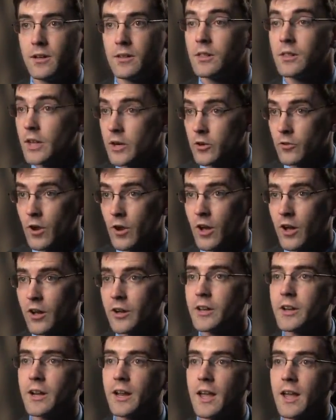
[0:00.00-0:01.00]
Later
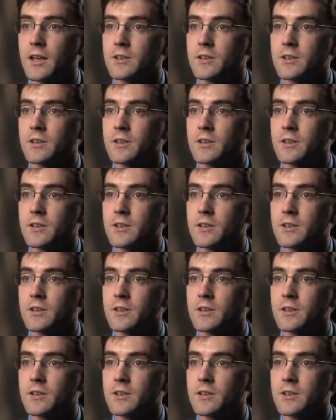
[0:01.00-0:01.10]
on, in a